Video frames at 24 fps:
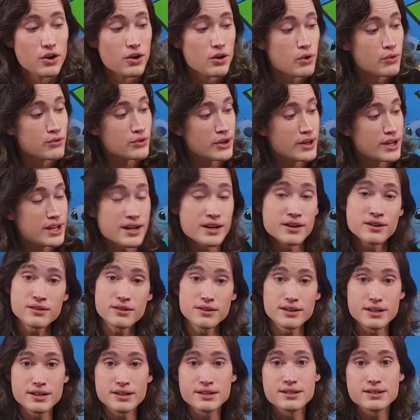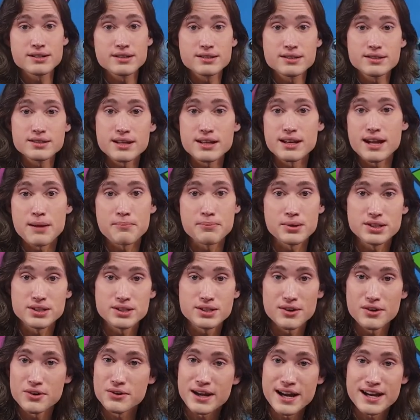Over here is an
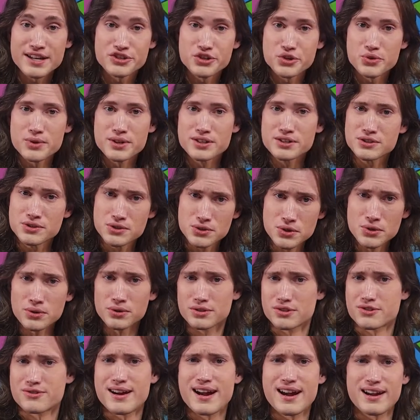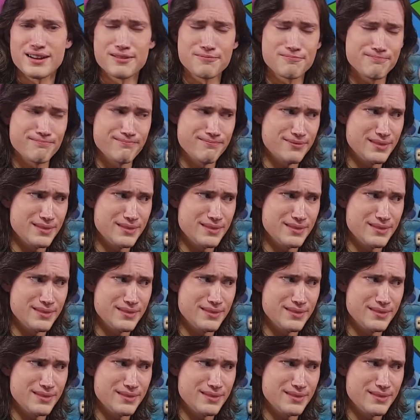episode I drew a doodle dragon.